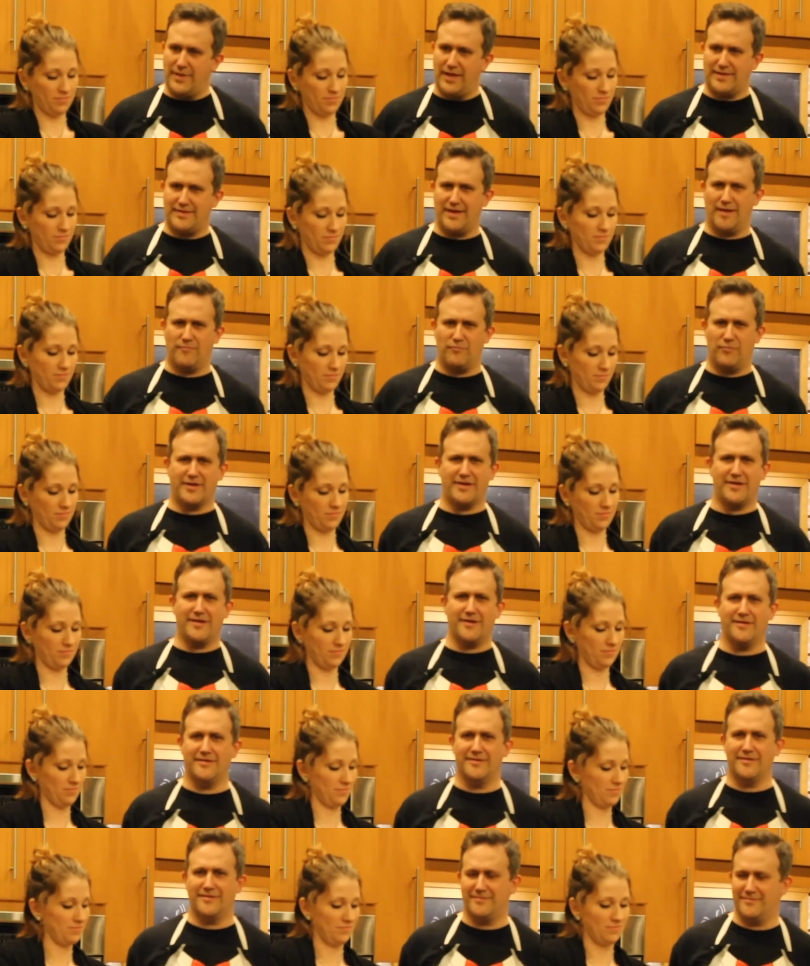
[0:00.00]
Speaker 1: that damn Ricky.
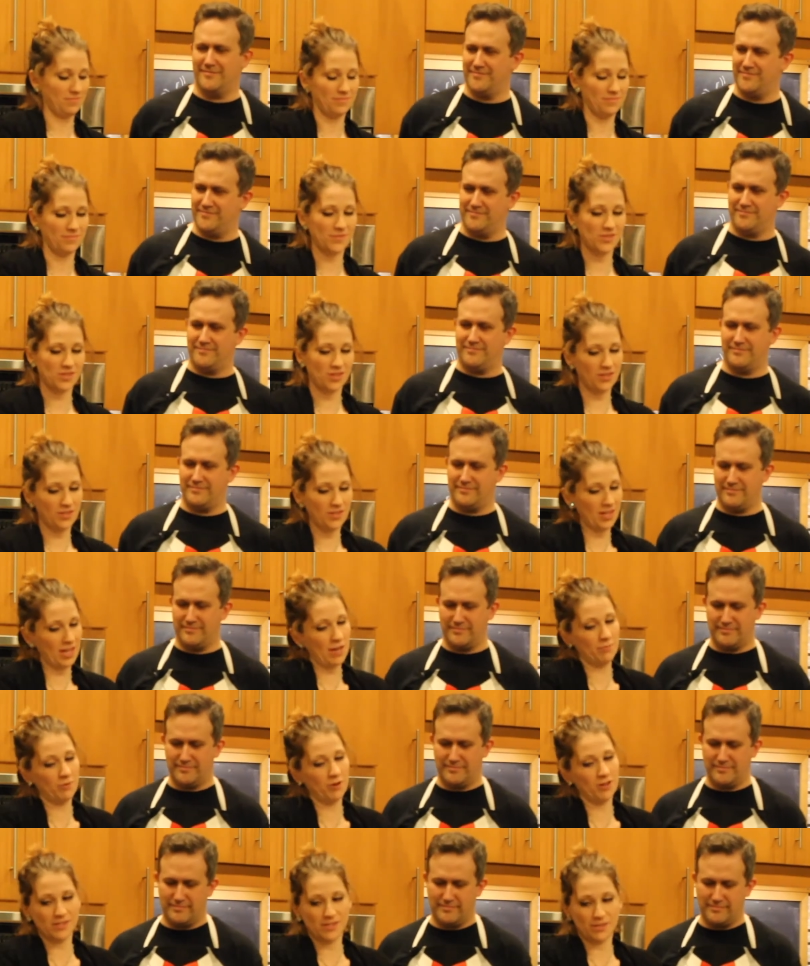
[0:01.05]
Speaker 2: It's a good thing I
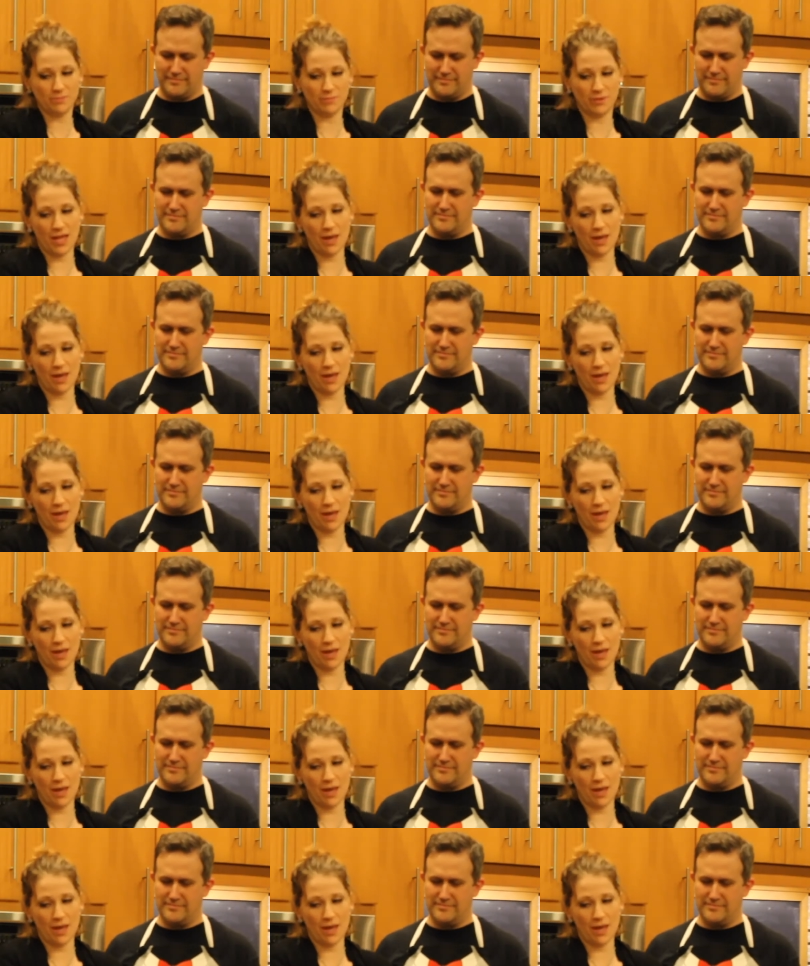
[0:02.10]
brought some